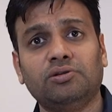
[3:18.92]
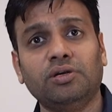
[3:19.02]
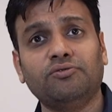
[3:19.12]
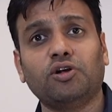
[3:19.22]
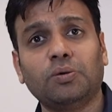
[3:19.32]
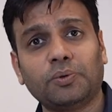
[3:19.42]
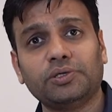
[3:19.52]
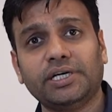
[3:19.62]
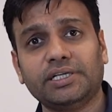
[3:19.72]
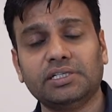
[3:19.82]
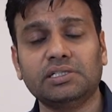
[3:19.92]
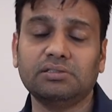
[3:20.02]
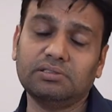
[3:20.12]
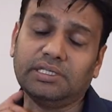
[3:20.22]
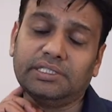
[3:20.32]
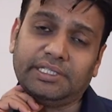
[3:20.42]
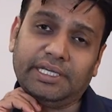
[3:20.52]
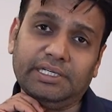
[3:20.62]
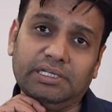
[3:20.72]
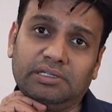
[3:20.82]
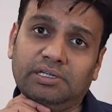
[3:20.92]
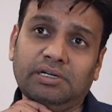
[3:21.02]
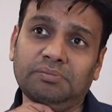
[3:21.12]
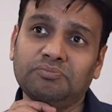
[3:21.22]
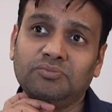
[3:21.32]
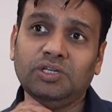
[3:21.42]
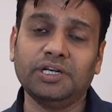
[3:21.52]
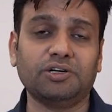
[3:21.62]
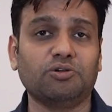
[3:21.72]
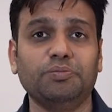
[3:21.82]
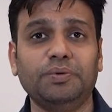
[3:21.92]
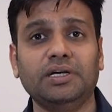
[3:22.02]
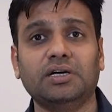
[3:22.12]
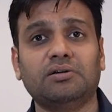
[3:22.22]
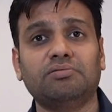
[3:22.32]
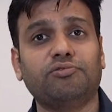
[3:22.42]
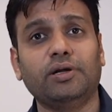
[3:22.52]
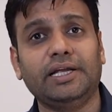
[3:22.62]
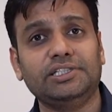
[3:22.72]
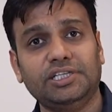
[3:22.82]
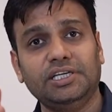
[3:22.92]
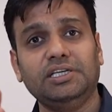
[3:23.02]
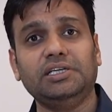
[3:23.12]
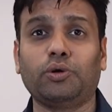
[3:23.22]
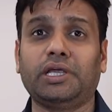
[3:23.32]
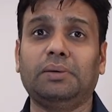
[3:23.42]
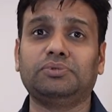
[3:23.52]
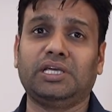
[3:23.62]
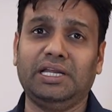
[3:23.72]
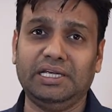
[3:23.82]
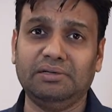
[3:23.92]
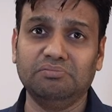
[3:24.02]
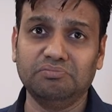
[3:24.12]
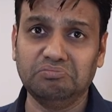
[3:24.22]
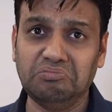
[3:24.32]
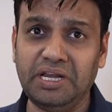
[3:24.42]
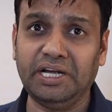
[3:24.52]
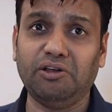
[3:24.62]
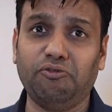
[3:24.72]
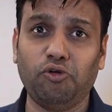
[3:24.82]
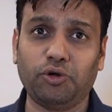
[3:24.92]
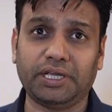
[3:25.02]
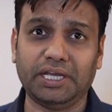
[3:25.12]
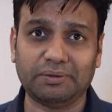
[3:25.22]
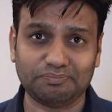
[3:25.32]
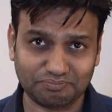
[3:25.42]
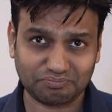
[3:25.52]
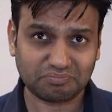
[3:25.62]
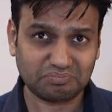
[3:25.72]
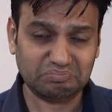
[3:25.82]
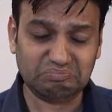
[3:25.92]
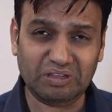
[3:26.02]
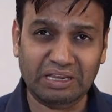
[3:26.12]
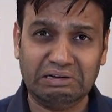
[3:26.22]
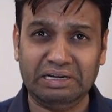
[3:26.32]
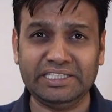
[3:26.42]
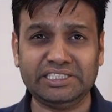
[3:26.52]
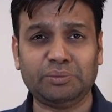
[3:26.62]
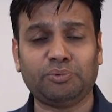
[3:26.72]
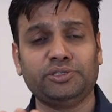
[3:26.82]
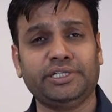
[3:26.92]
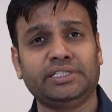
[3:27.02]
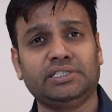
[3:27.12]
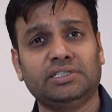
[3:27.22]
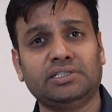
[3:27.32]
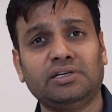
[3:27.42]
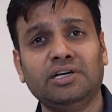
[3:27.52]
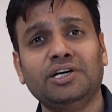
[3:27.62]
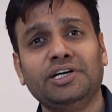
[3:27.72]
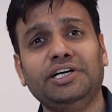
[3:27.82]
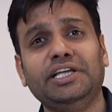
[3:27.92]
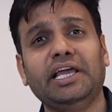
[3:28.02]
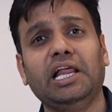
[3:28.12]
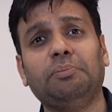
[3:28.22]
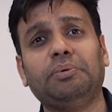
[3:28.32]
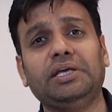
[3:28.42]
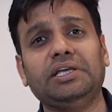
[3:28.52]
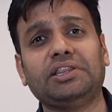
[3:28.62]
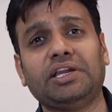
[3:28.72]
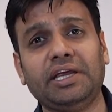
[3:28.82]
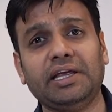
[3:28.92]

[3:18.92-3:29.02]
going for a projector, and then it could be a full HD, 4K upscaling, native 4K, laser projector, DLP, 3